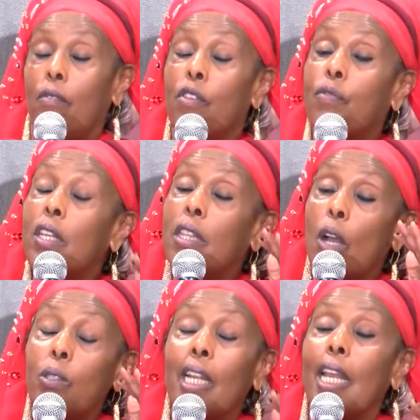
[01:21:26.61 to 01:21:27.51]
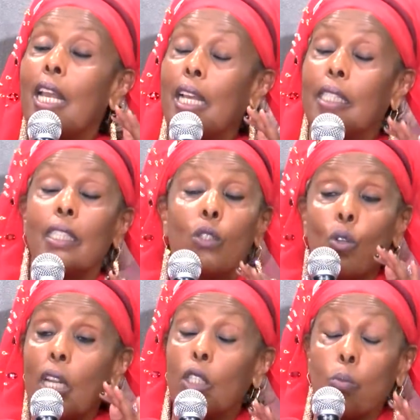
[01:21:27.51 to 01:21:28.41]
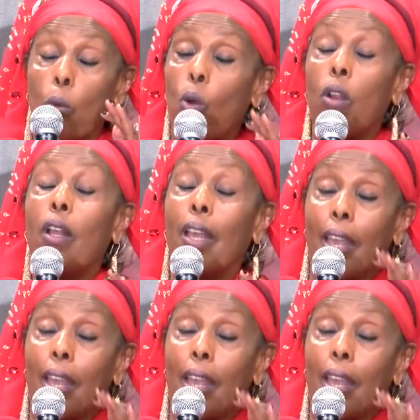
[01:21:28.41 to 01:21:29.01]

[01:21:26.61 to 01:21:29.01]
15,000 acres is not a small